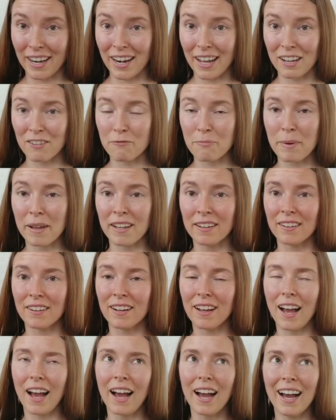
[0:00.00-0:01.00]
and I've
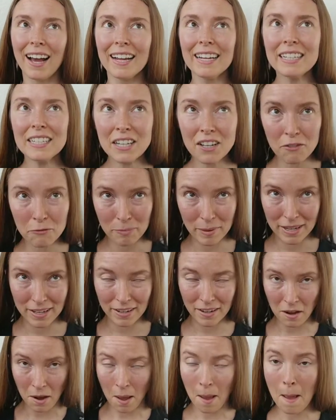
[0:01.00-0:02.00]
been kind of
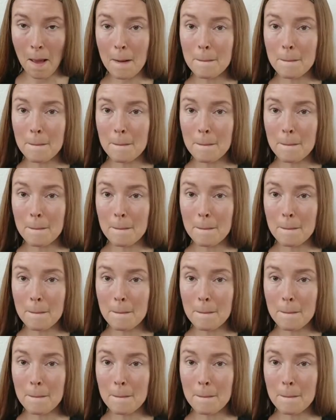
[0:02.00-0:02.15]
being